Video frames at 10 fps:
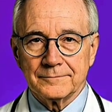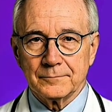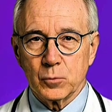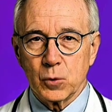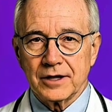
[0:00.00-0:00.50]

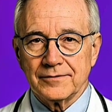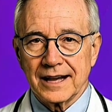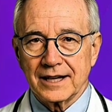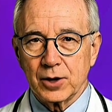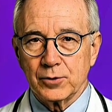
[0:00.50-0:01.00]

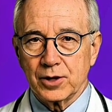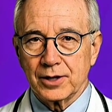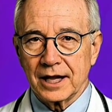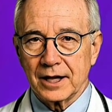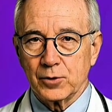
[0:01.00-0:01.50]
caffeine
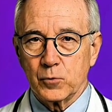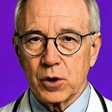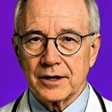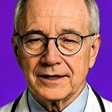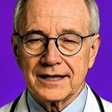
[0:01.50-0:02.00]
cutoff
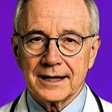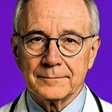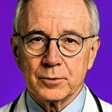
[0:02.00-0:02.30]
time,